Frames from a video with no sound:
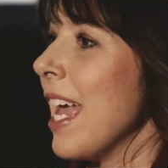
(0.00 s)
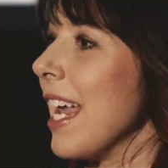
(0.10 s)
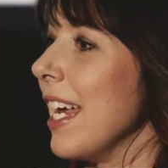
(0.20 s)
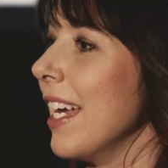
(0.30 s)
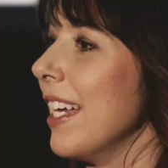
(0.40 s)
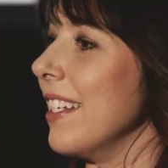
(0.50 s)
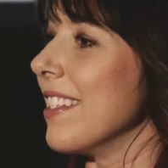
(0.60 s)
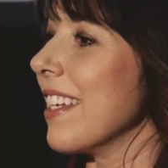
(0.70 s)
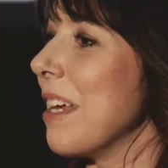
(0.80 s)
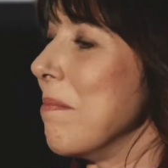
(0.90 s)

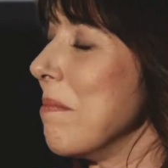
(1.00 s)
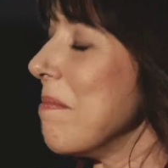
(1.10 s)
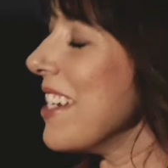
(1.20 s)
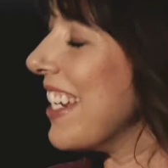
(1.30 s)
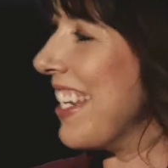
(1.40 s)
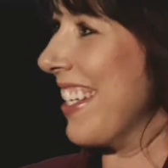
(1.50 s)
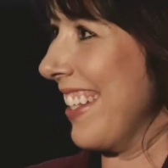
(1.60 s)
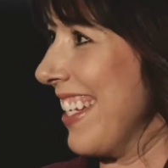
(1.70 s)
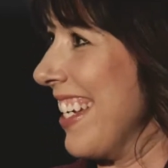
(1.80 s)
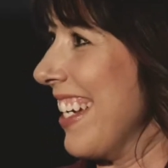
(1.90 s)
And
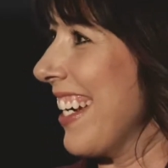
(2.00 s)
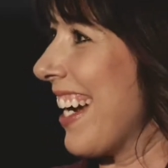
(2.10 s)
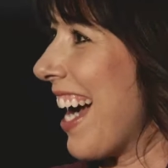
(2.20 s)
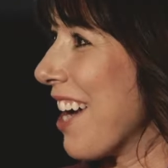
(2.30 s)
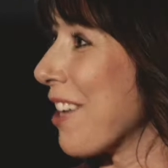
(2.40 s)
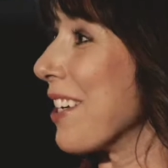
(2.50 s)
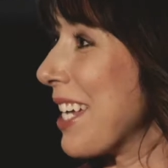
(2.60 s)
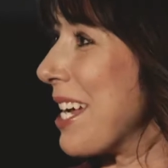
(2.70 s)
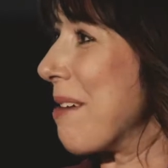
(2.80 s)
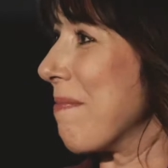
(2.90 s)
immediately I heard
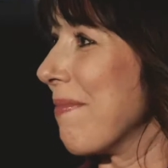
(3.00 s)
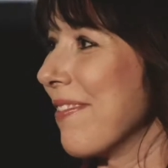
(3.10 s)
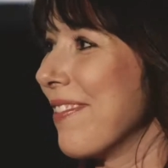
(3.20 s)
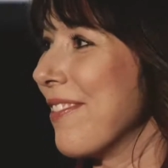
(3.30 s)
him